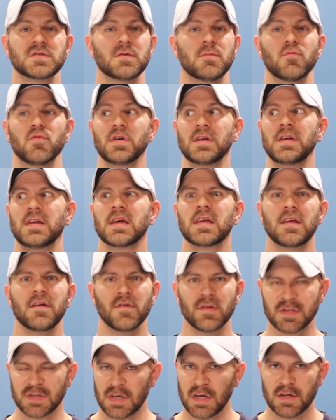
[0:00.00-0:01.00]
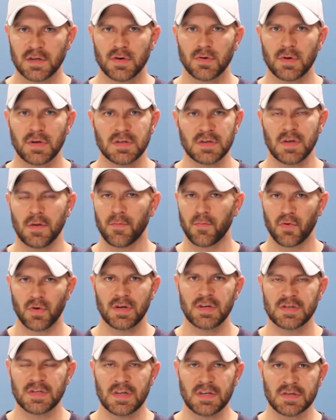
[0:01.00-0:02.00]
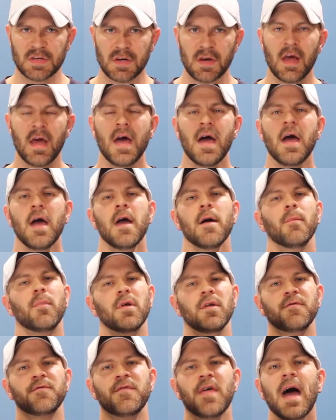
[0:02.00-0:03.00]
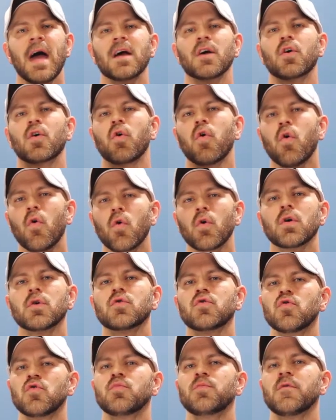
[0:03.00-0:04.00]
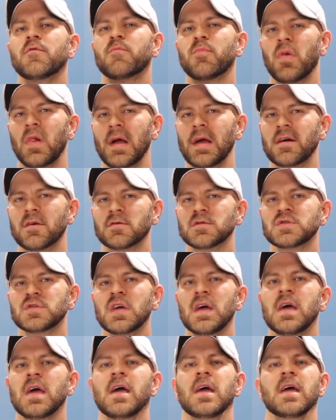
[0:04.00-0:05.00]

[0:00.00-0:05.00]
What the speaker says: some ridiculous injuries in the preseason. But if that core group of players